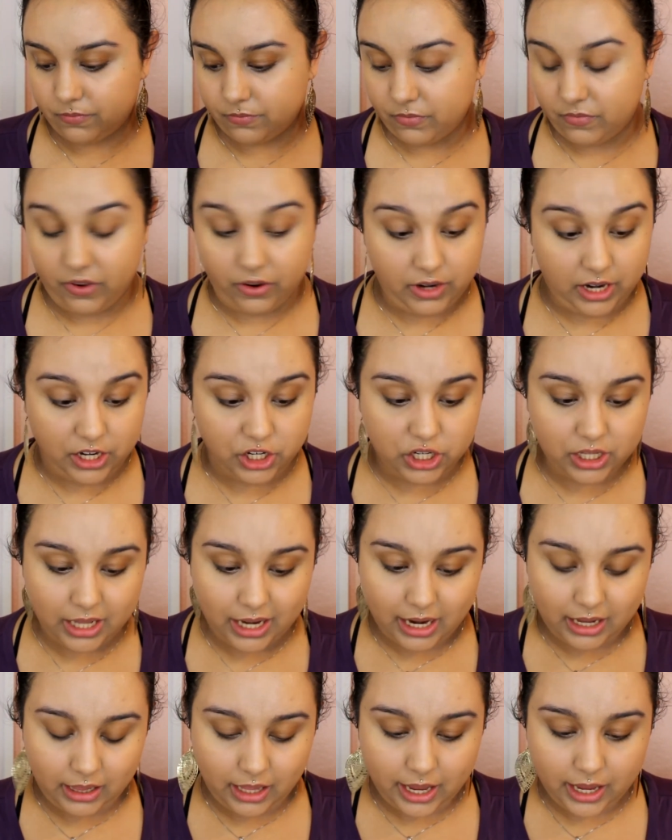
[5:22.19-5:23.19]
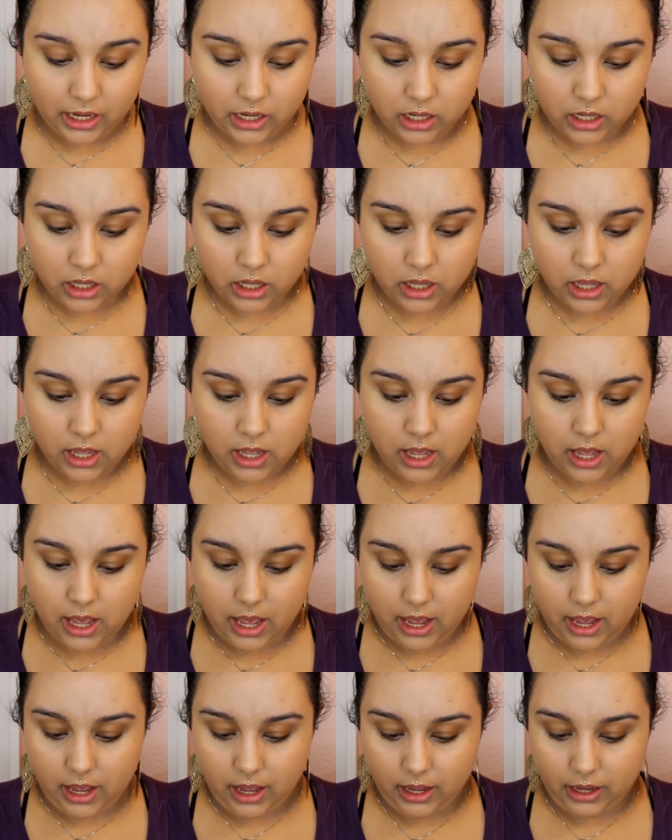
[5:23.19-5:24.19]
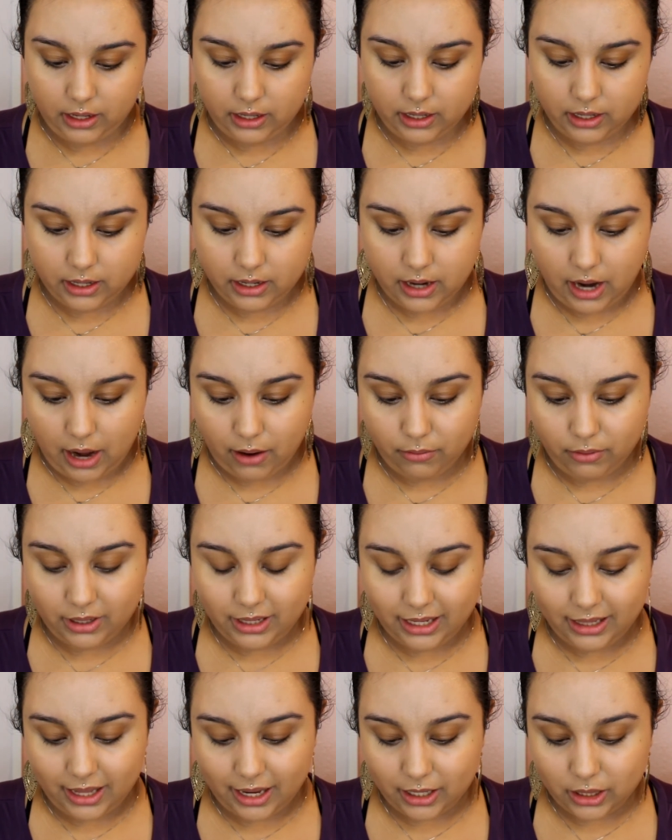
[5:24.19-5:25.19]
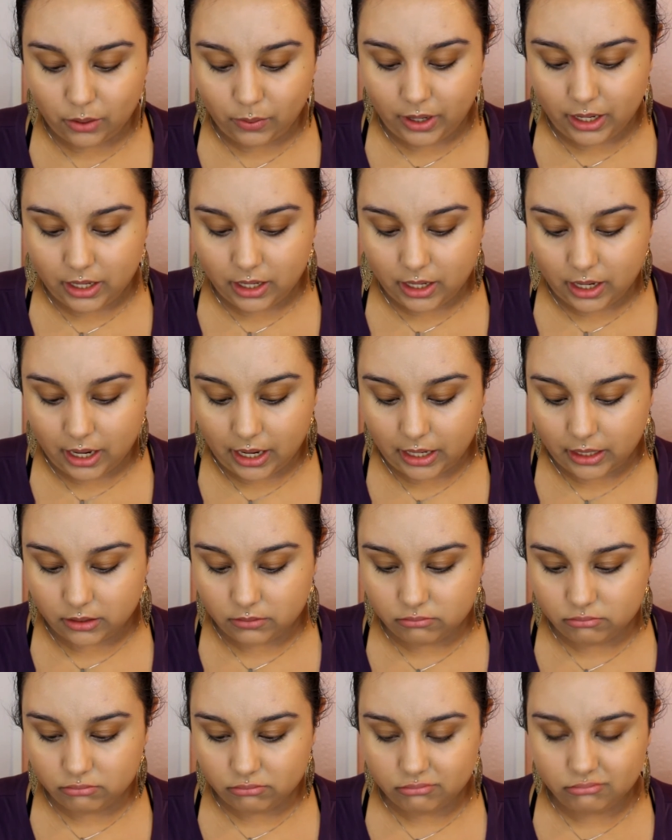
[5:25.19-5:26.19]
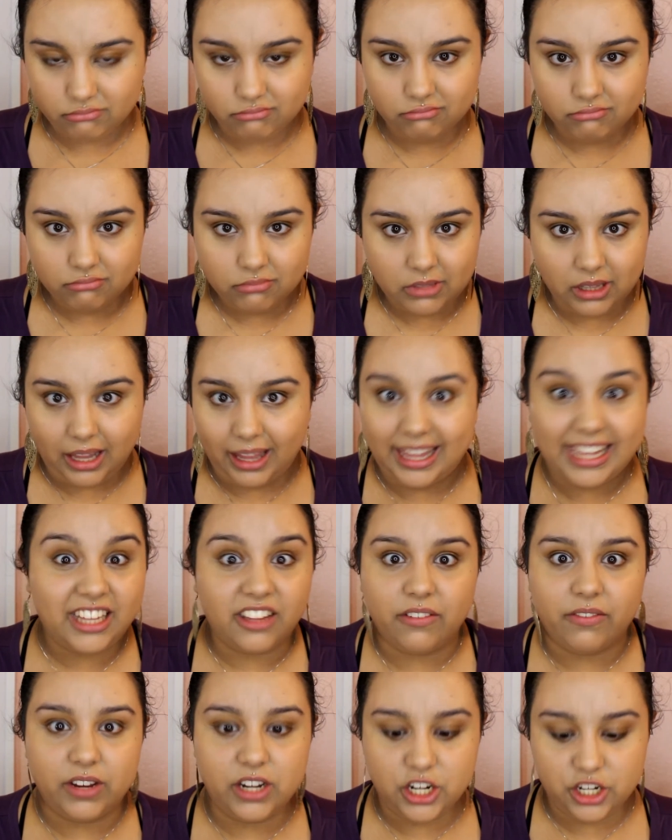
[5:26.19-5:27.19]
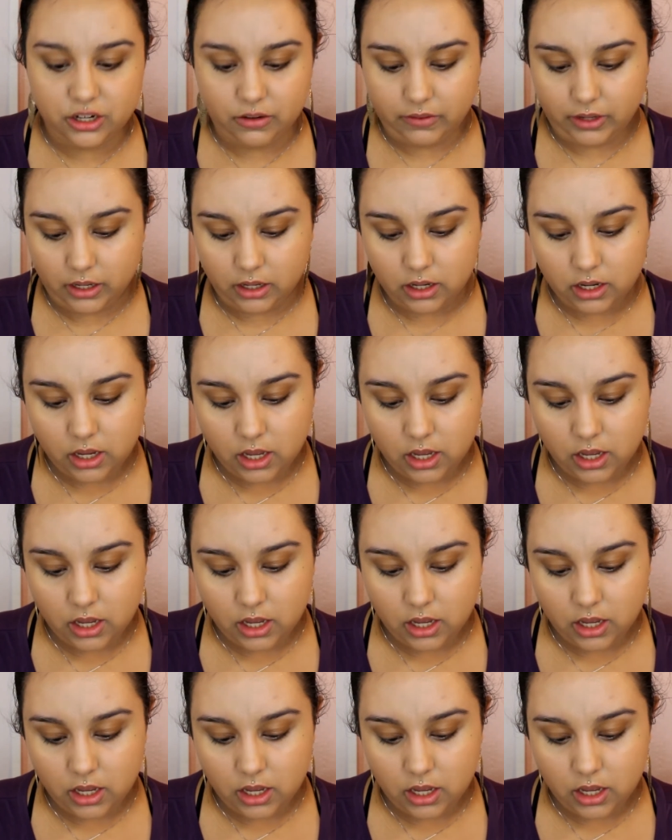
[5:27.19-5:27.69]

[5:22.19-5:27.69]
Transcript: foundation that I like, and I really like the way that I like the finish of it.